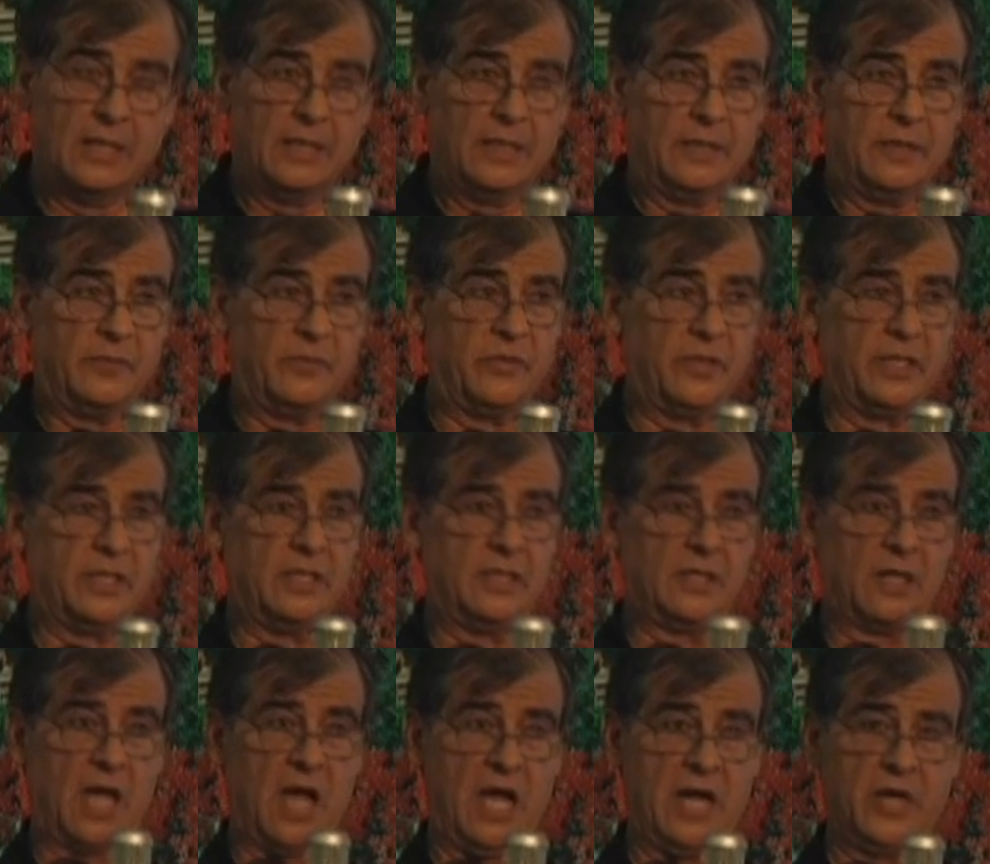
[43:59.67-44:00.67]
the
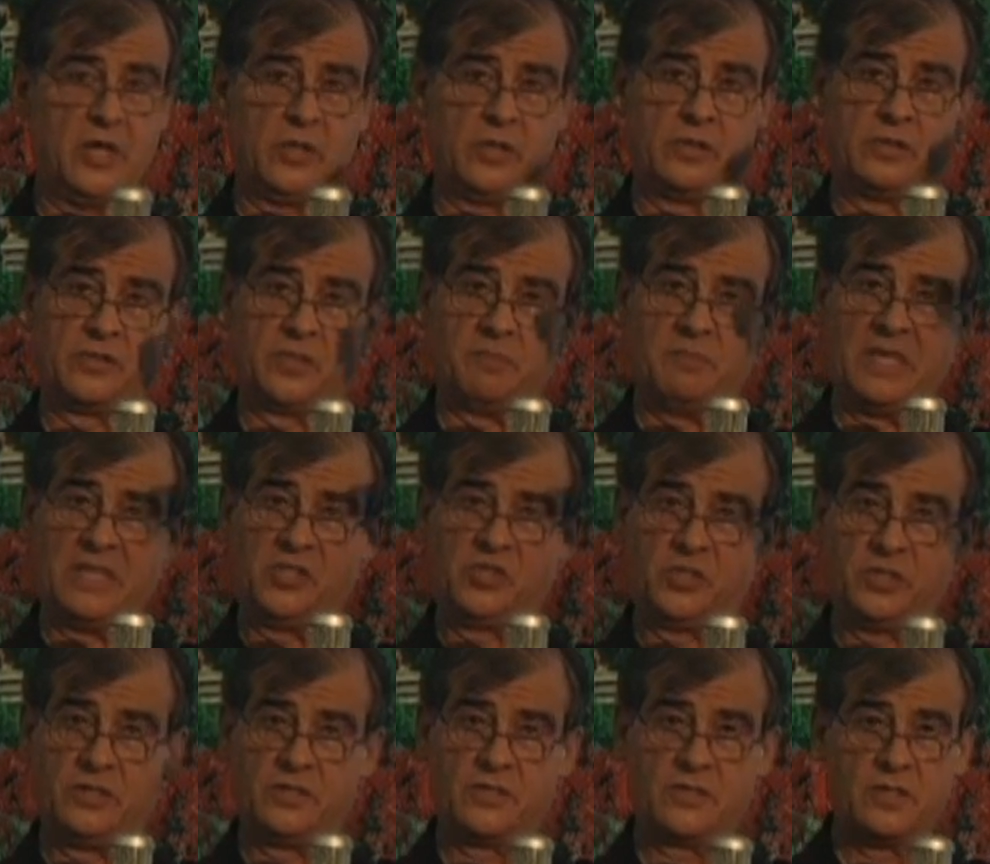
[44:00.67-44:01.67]
higher
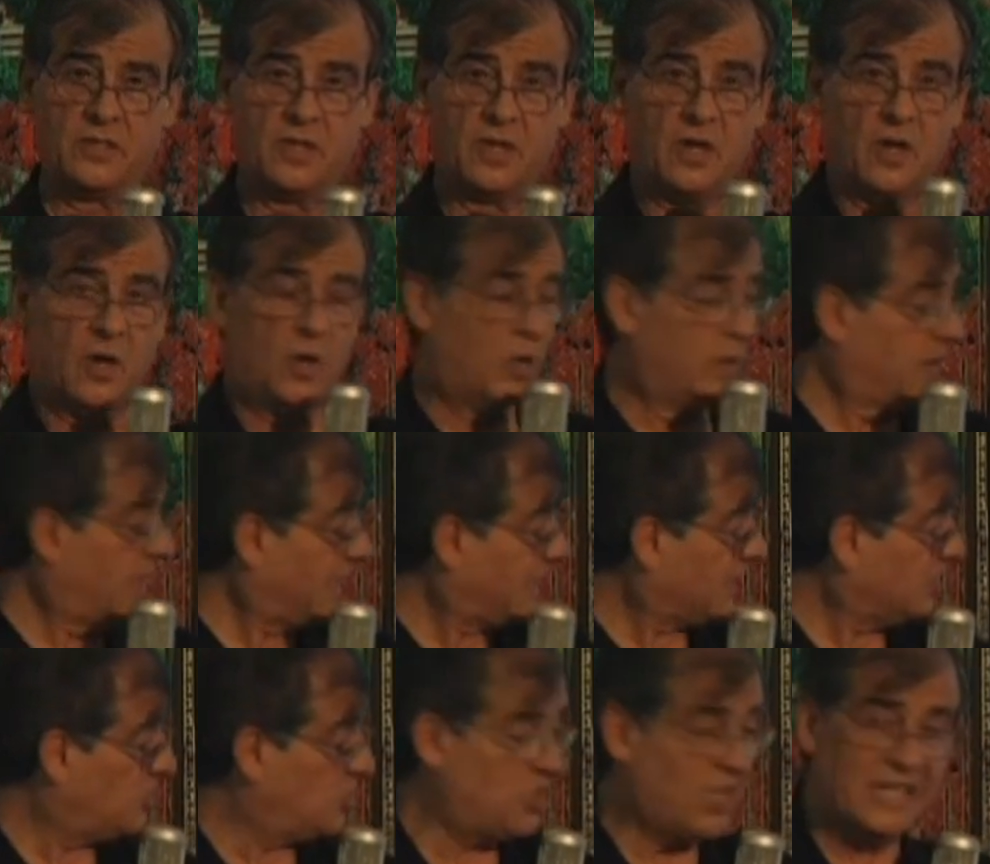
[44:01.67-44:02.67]
dimensions are like
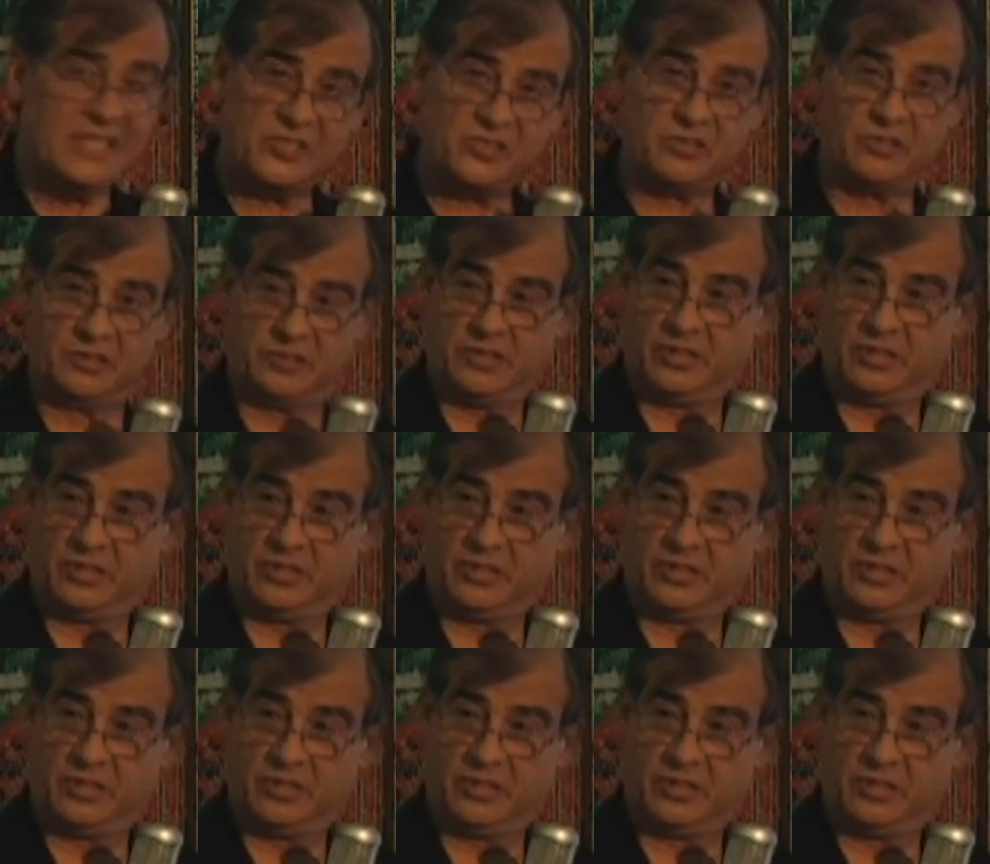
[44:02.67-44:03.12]
adjacent